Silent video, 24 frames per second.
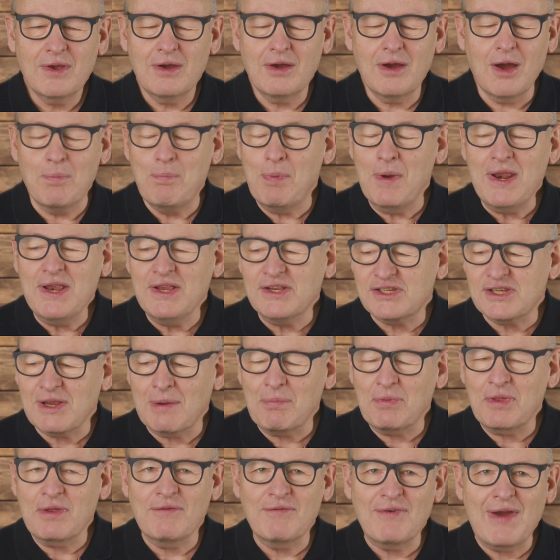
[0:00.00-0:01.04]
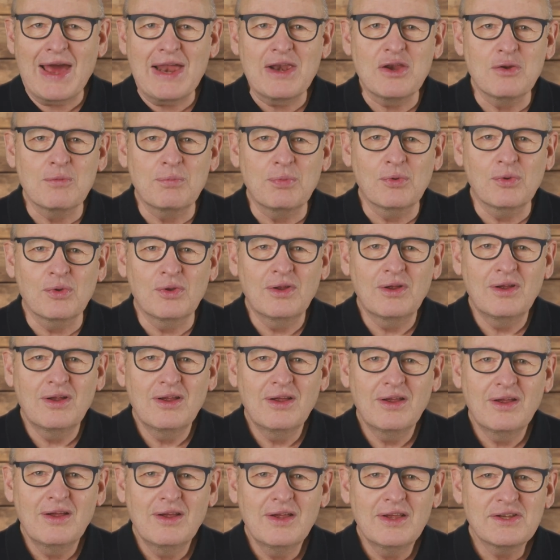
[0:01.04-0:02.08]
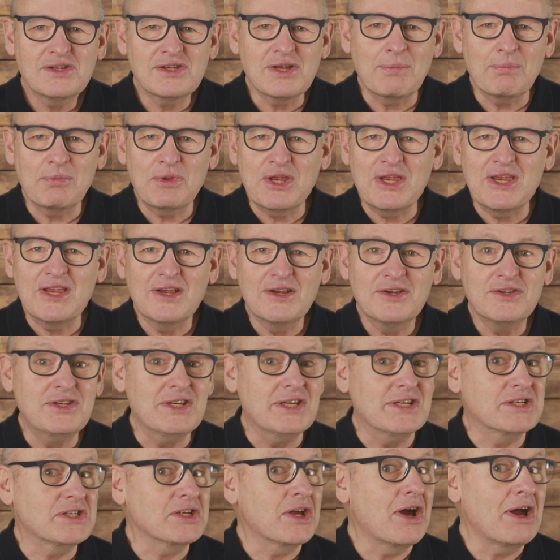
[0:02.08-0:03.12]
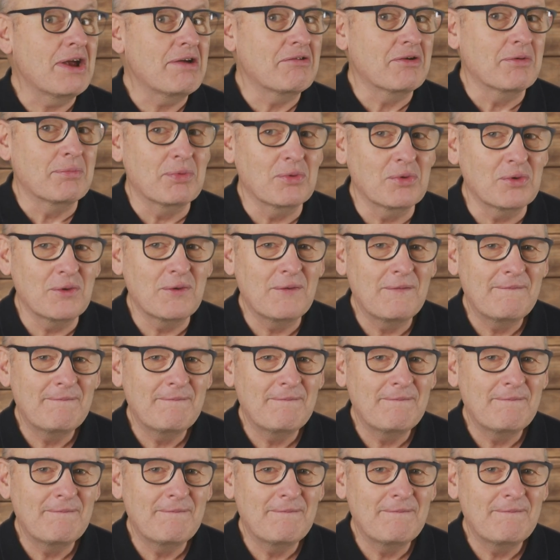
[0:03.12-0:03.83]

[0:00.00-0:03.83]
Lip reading: I bet it's something valuable, something desirable.